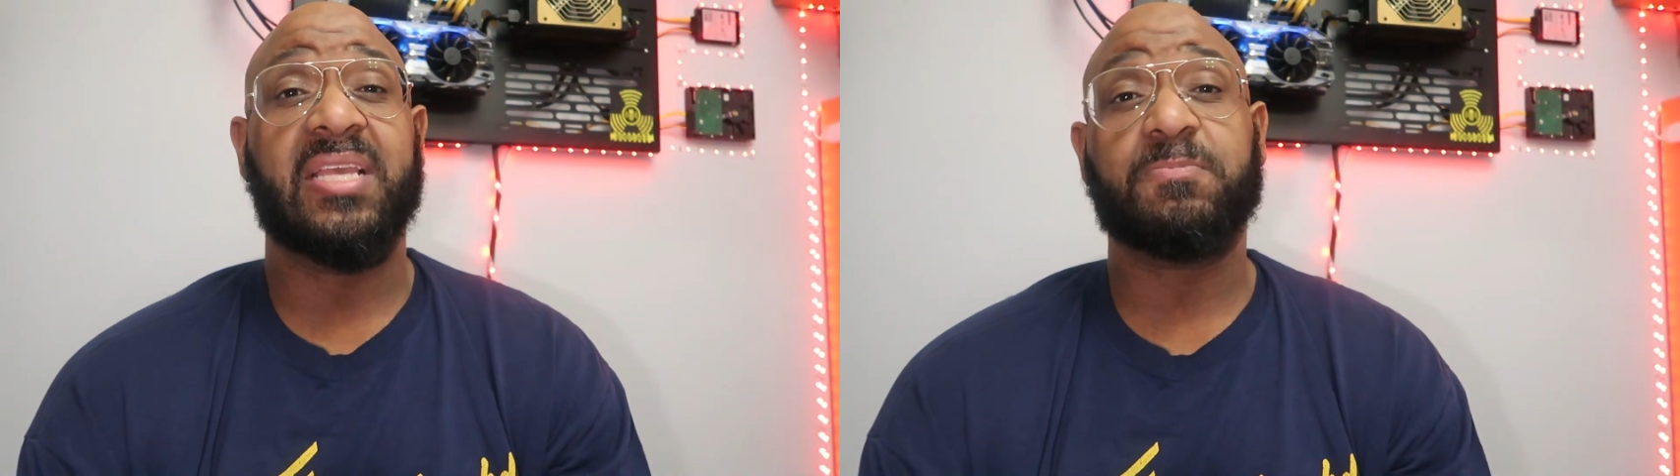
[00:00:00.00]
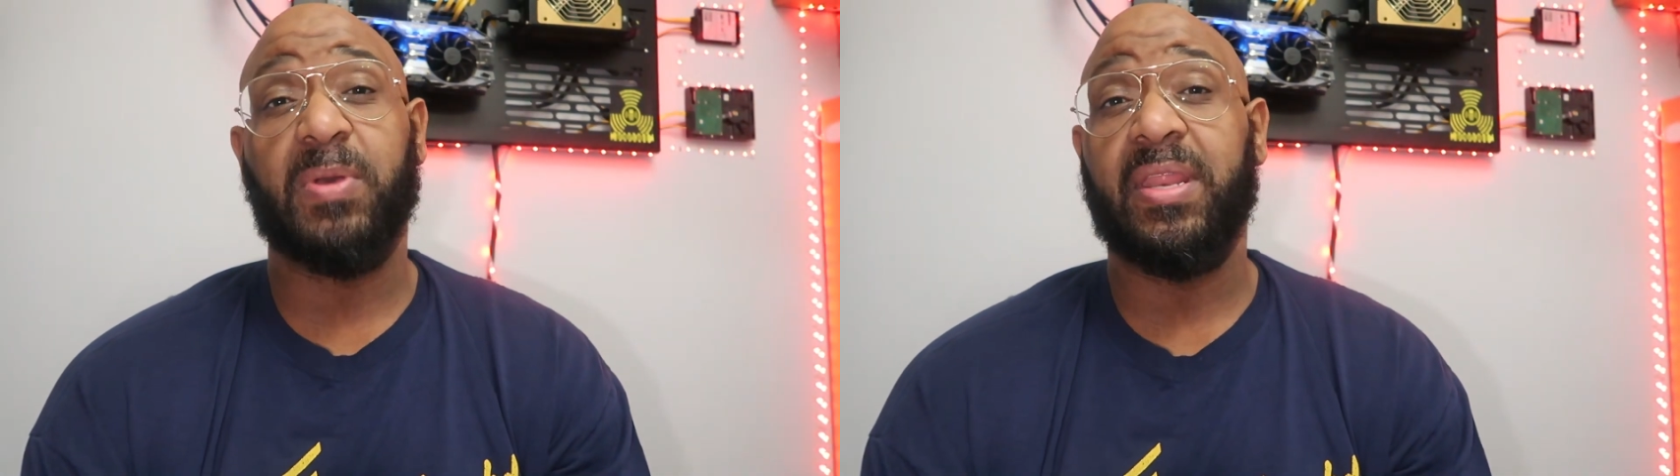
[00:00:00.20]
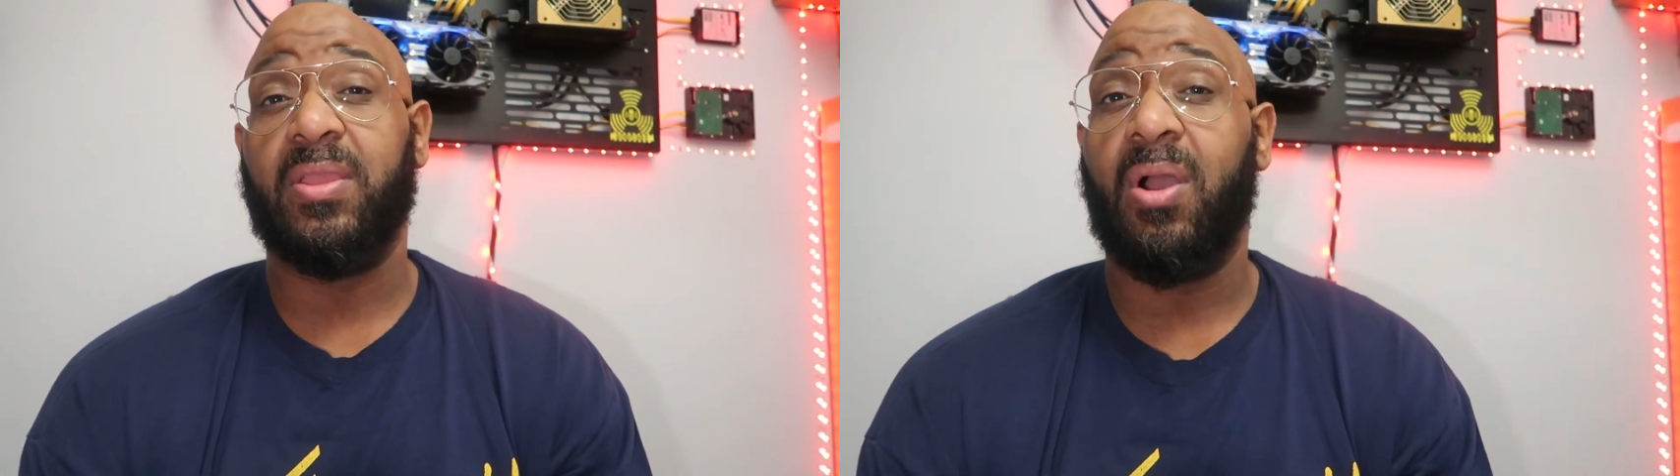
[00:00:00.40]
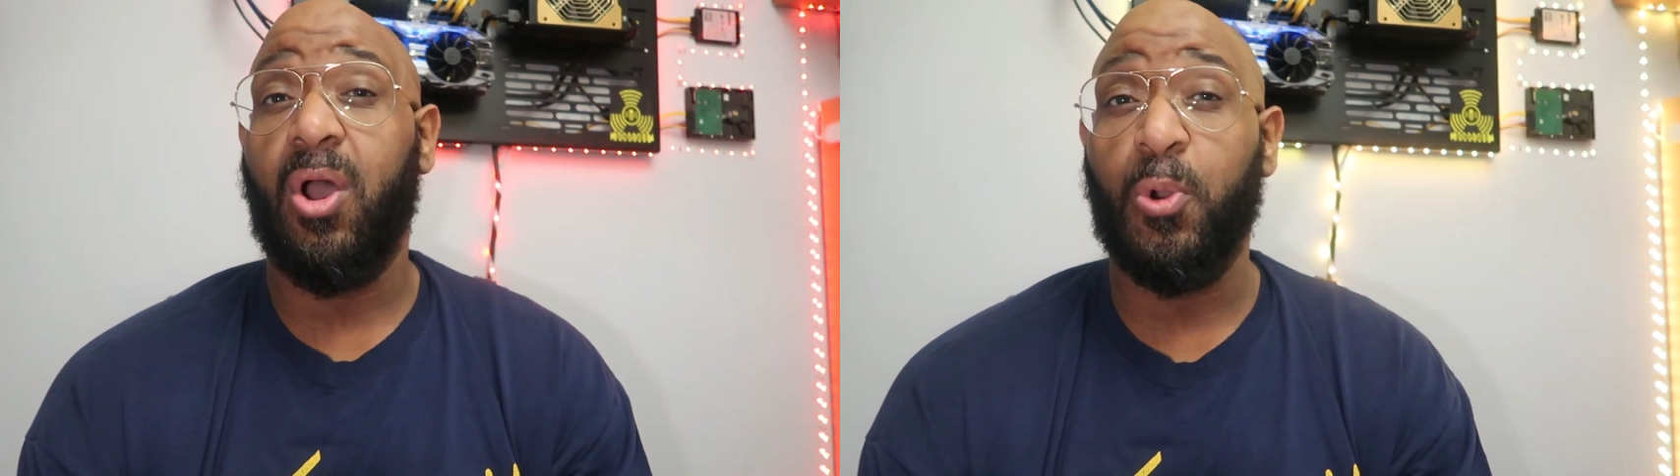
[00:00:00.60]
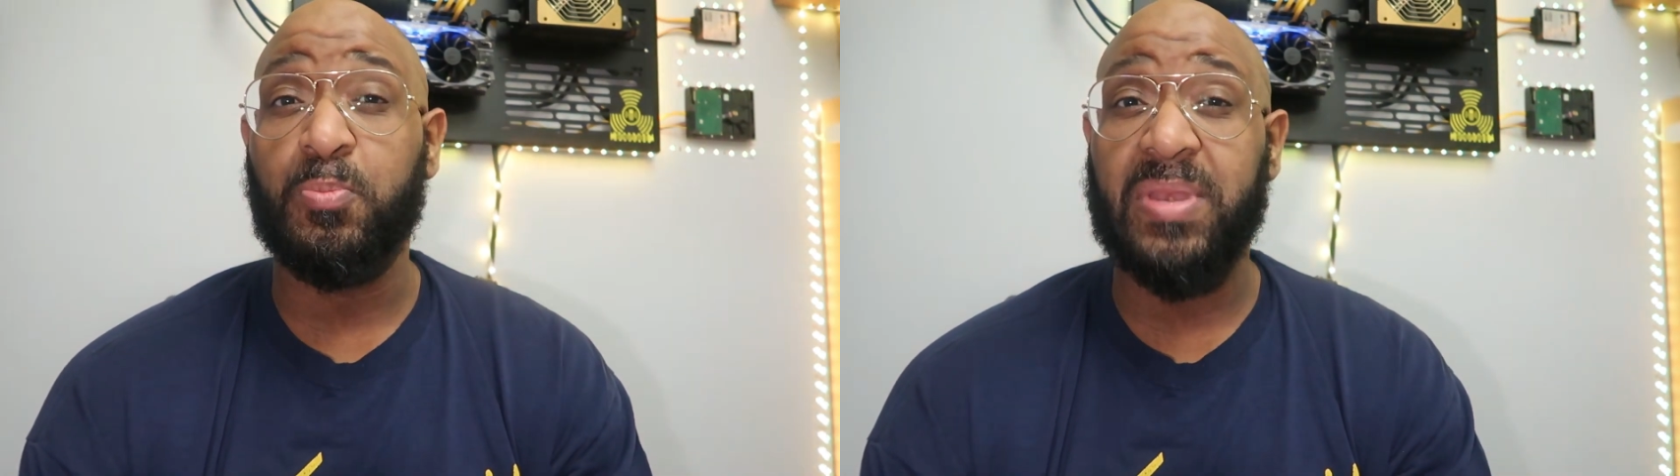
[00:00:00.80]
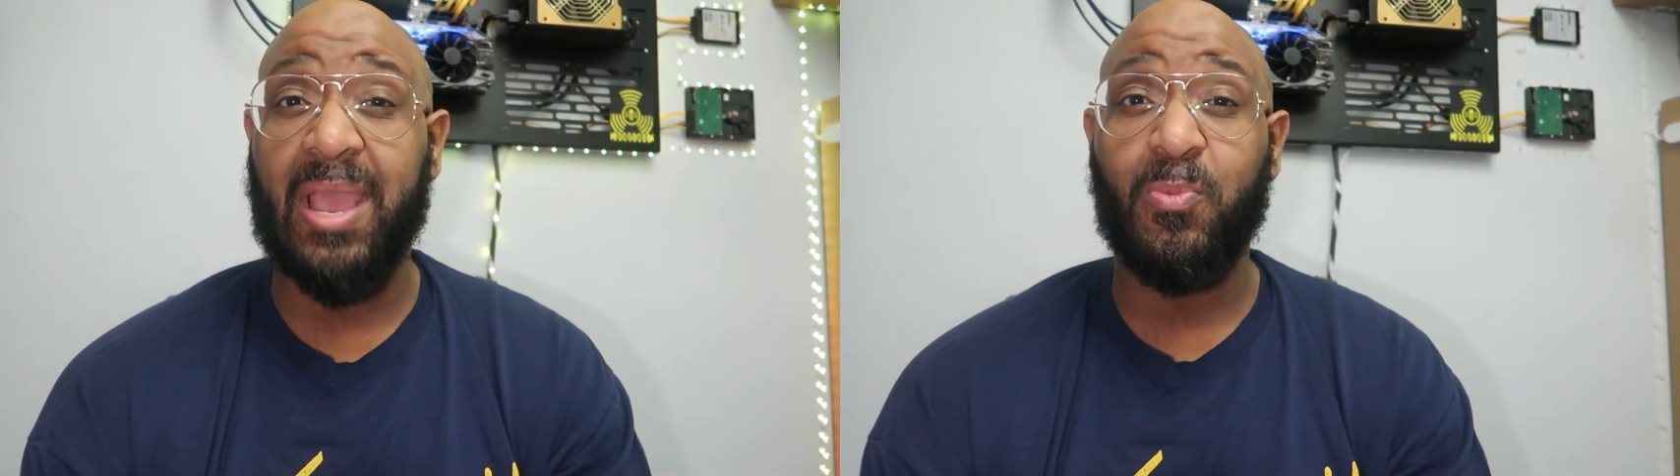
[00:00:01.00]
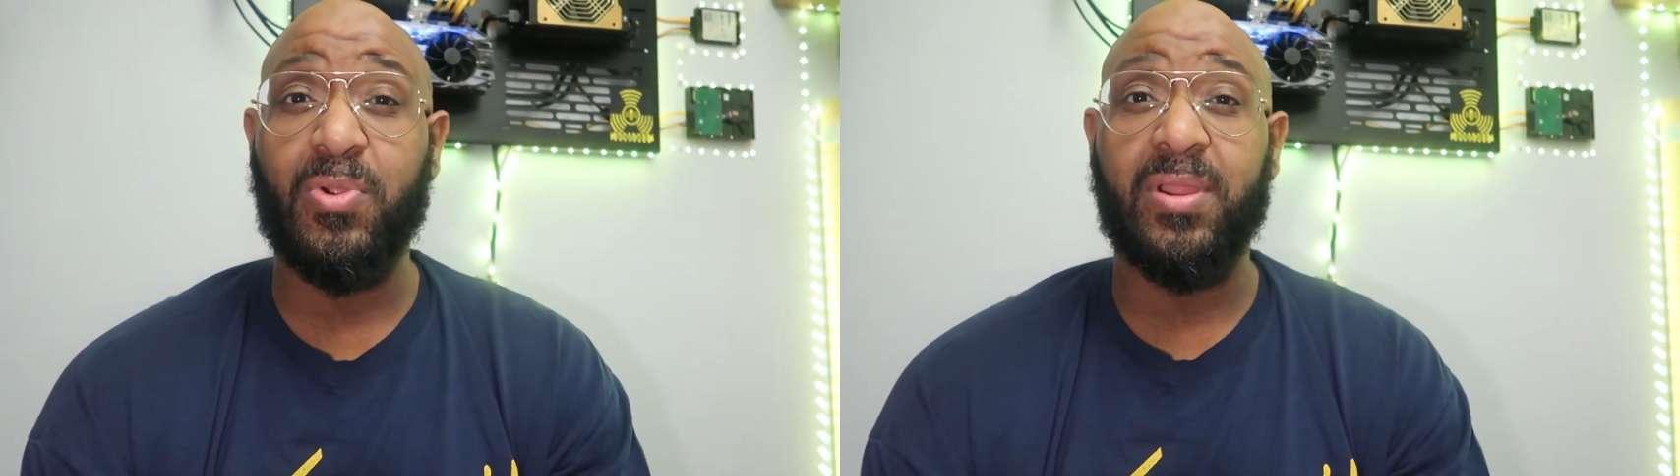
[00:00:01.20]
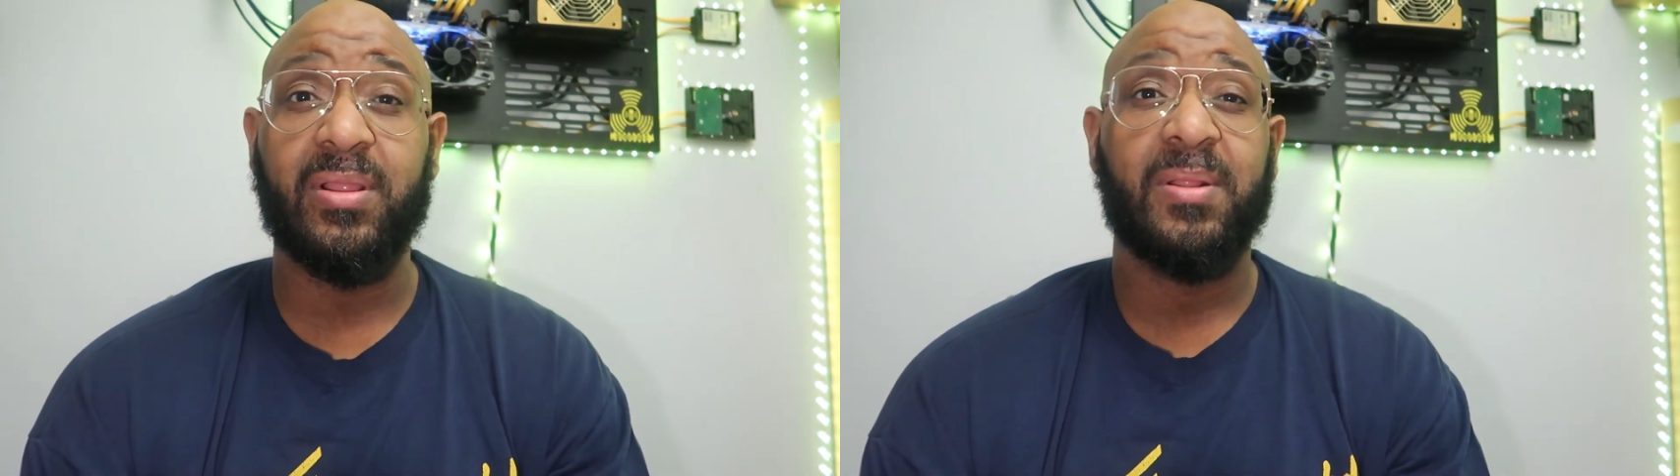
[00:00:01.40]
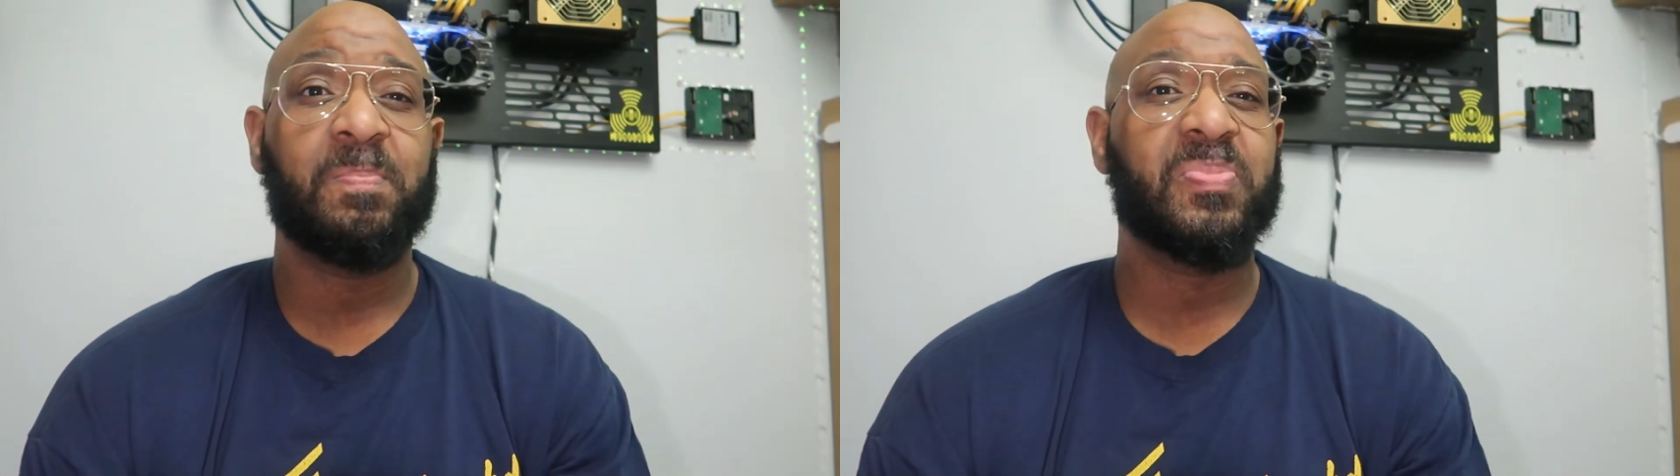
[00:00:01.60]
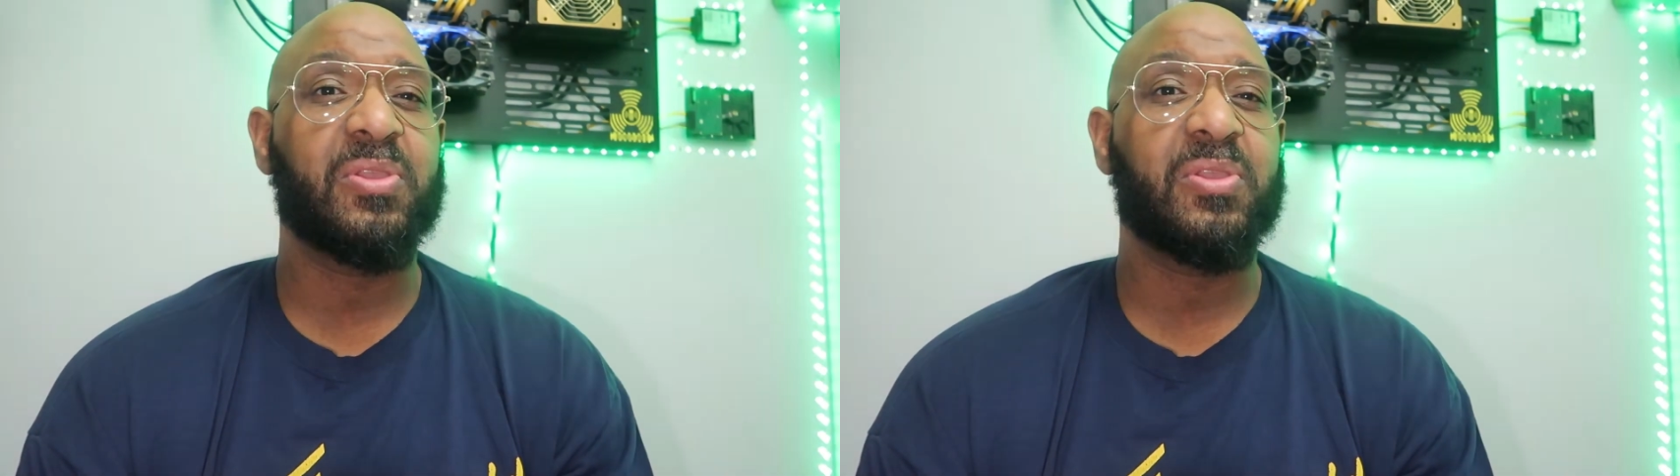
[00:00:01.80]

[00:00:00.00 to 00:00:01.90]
explaining your home network,